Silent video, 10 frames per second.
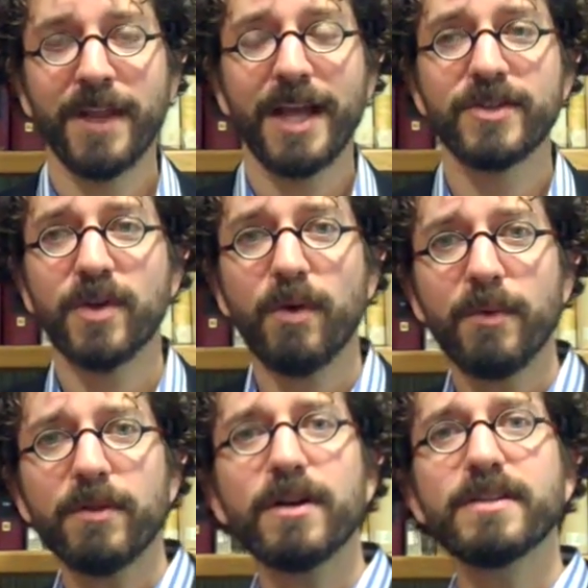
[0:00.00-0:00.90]
And so when we
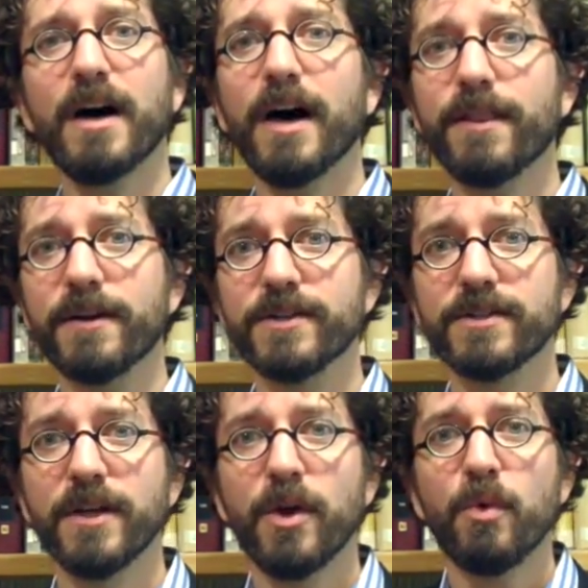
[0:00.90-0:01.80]
look to
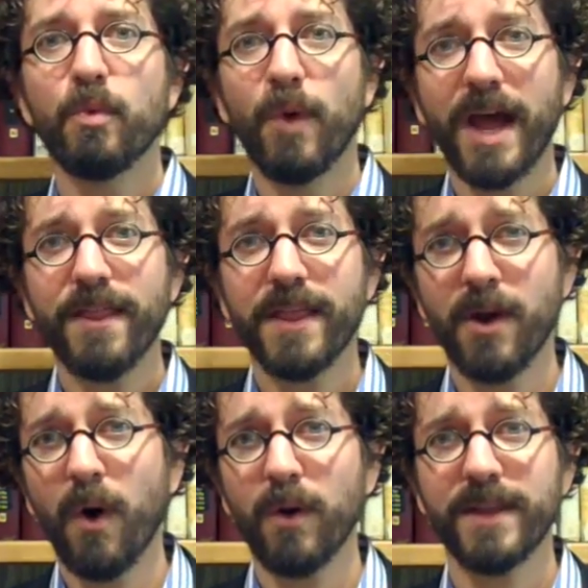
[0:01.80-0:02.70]
others, rather than
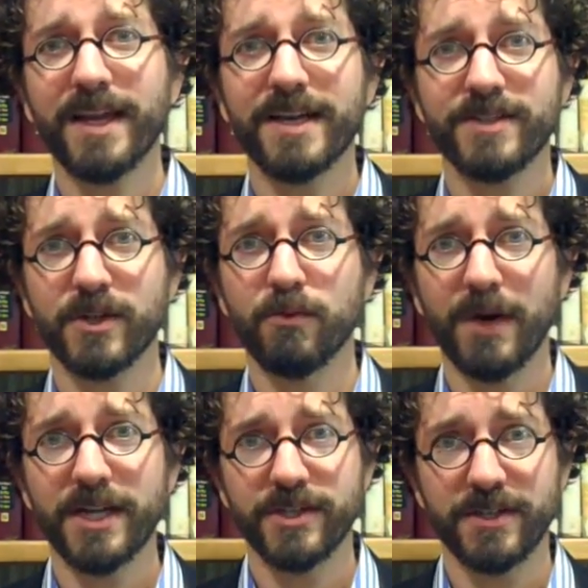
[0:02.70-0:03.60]
holding on to
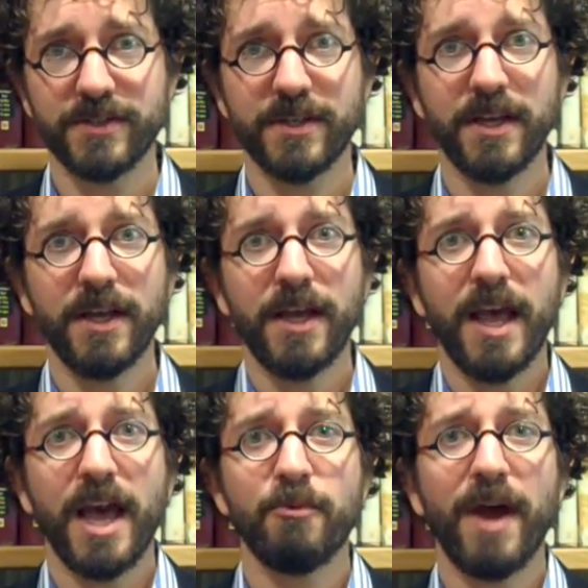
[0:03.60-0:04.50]
grudges,
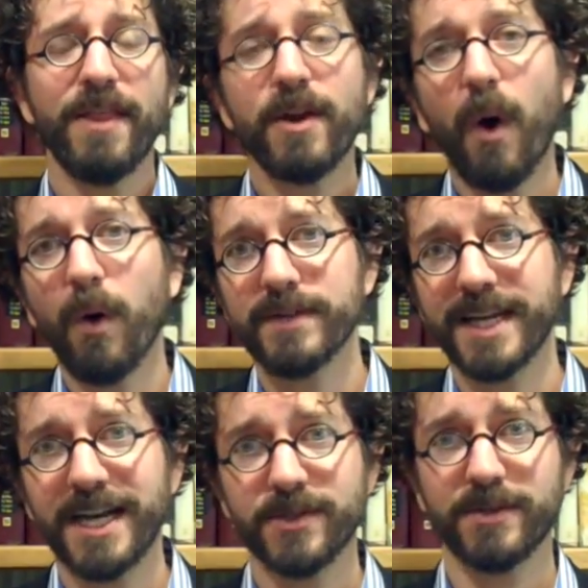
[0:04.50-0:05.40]
and rather than holding
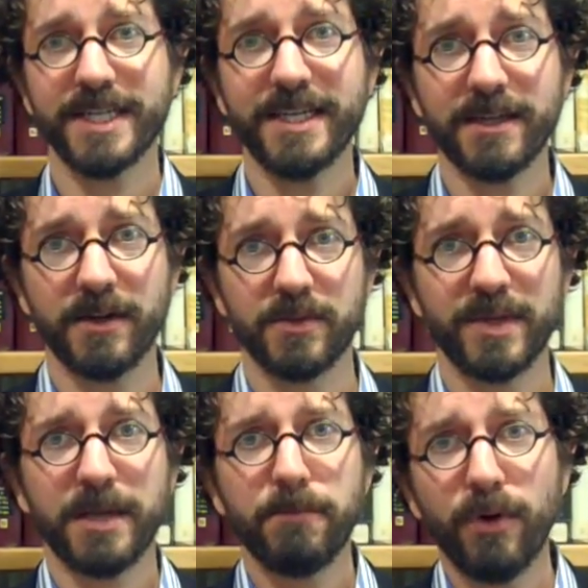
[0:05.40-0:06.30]
on to our egos, we
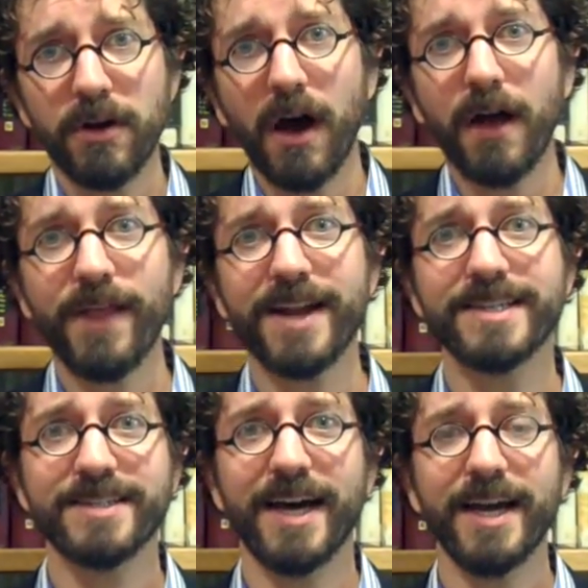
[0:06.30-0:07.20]
can put all that
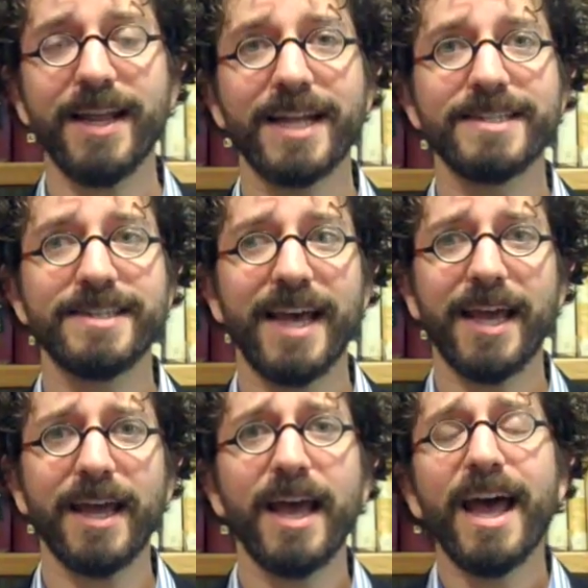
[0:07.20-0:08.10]
aside and say,